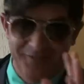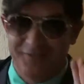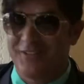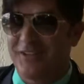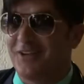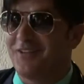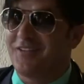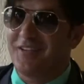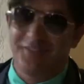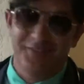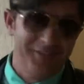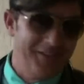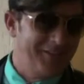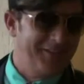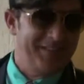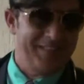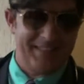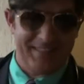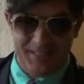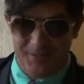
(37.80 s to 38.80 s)
very,
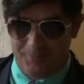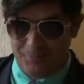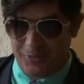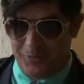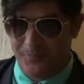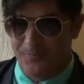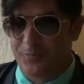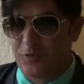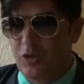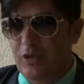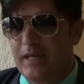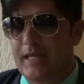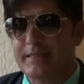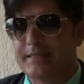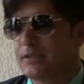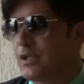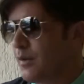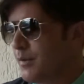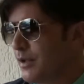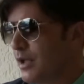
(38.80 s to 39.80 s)
very simple. Let's
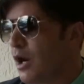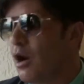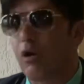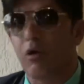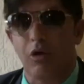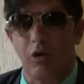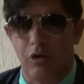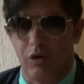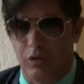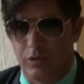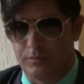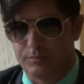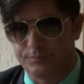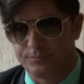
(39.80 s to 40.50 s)
start with alcohol.